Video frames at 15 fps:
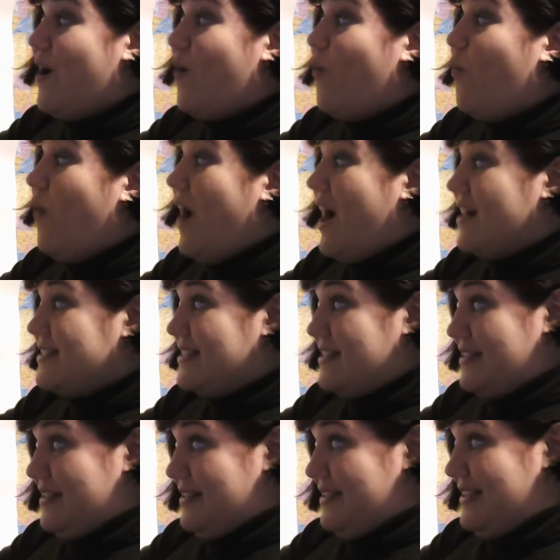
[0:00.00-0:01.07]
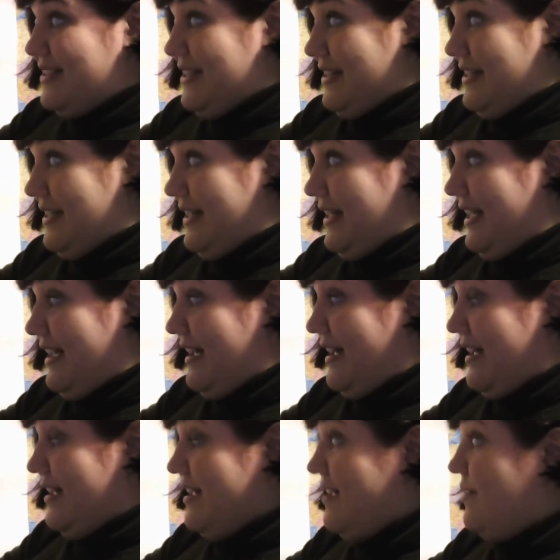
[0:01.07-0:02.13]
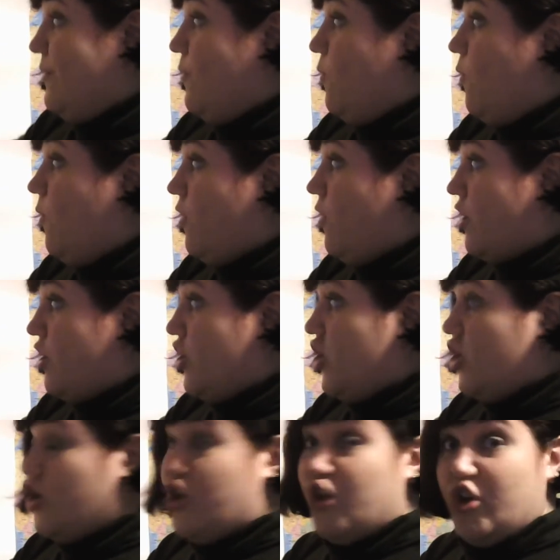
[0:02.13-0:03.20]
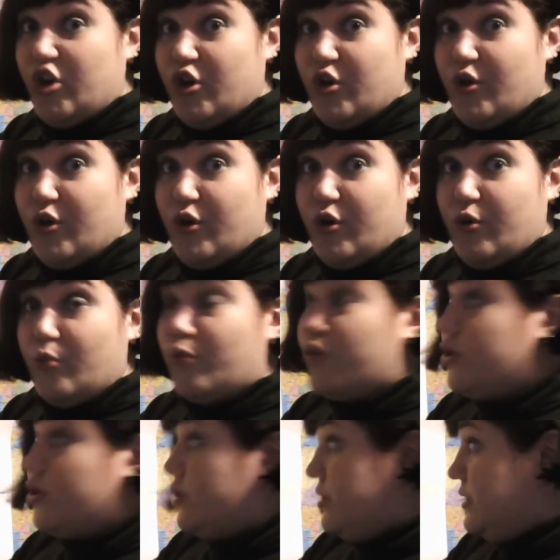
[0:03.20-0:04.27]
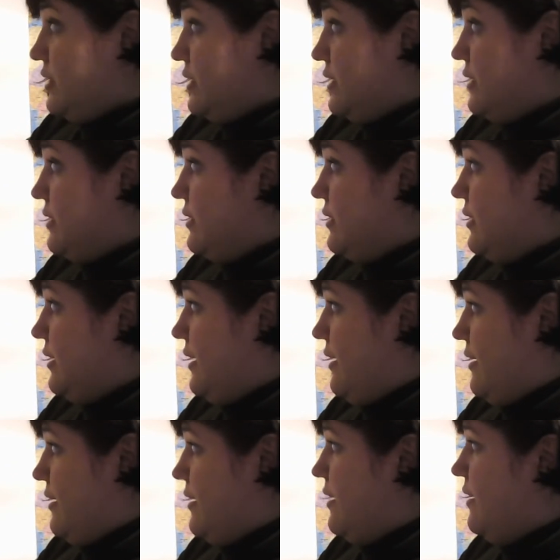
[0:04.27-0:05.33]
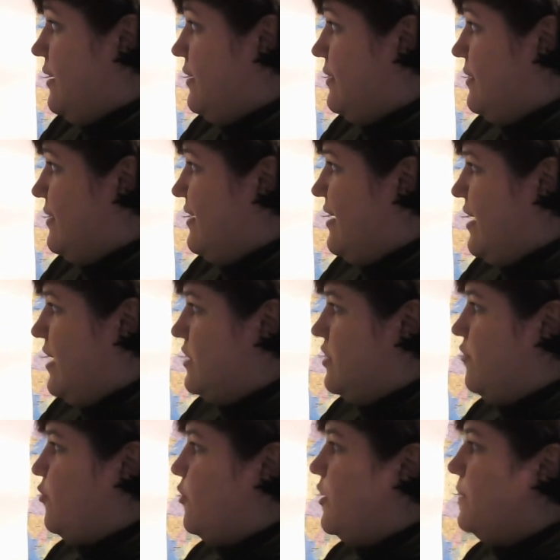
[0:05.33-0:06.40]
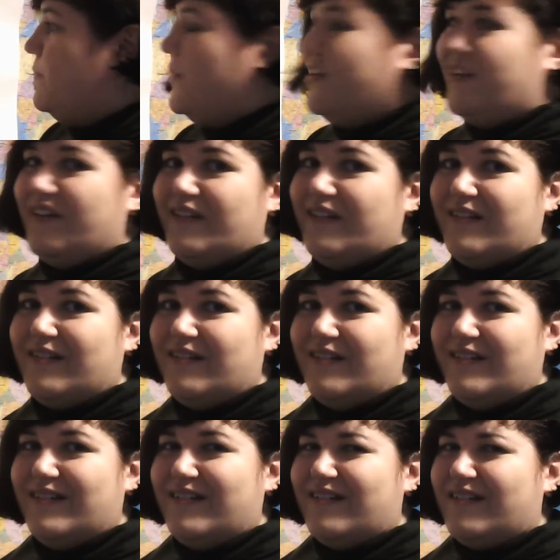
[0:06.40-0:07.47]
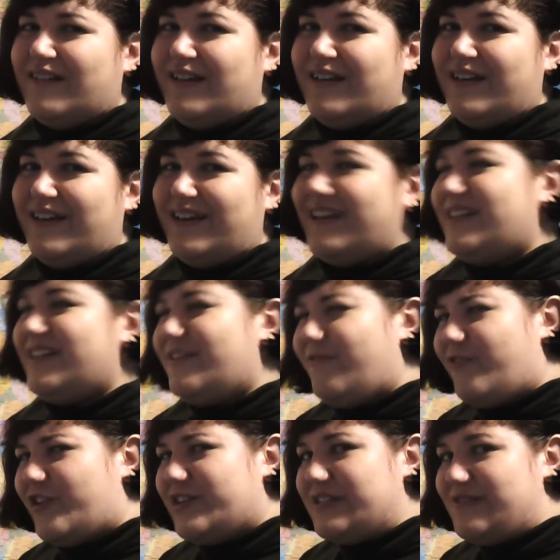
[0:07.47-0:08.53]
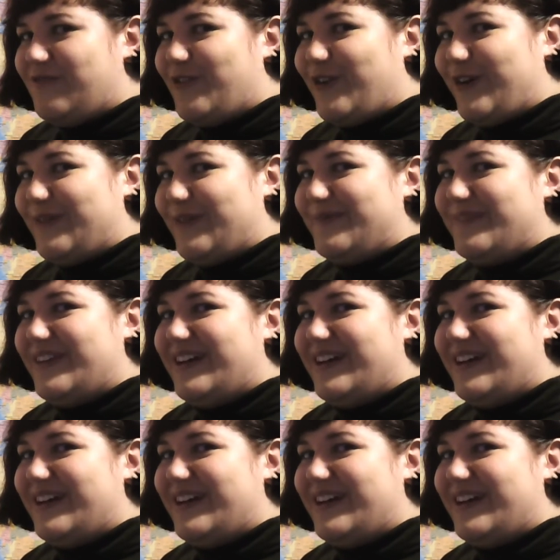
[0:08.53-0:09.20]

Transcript: Wasn't, yeah, or weren't, yeah, and the verb in the first form